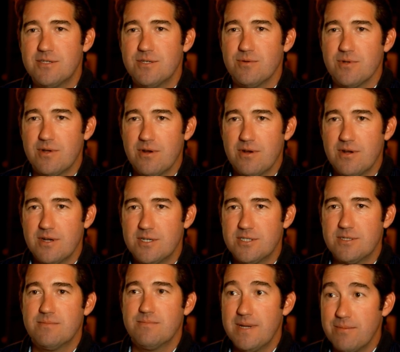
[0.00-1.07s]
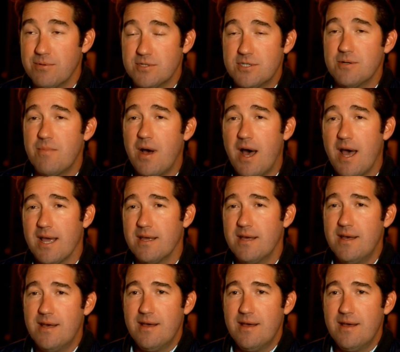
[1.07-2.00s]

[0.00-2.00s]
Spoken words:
to encourage people to buy